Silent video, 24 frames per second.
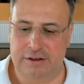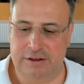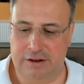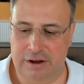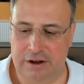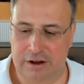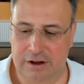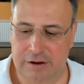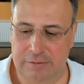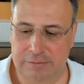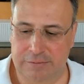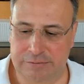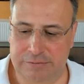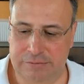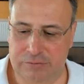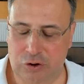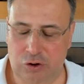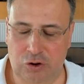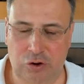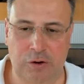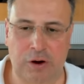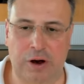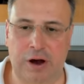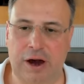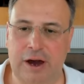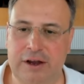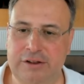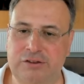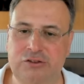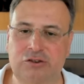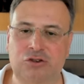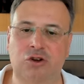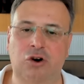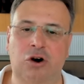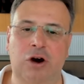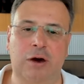I
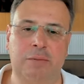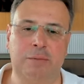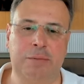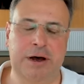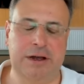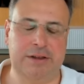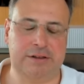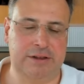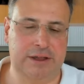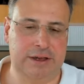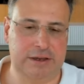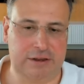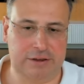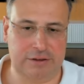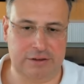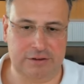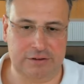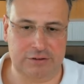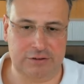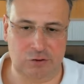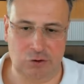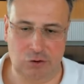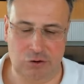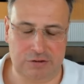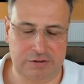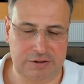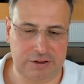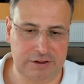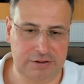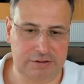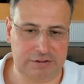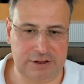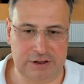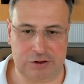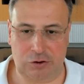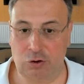didn't know about like doing
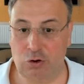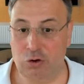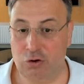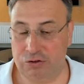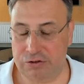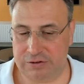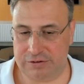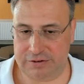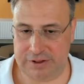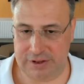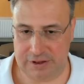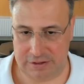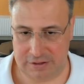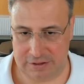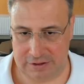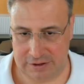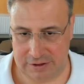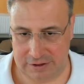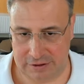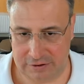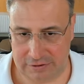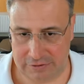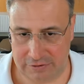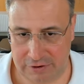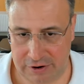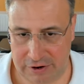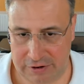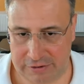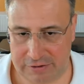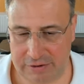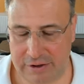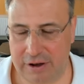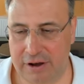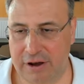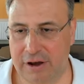things like user testing, right?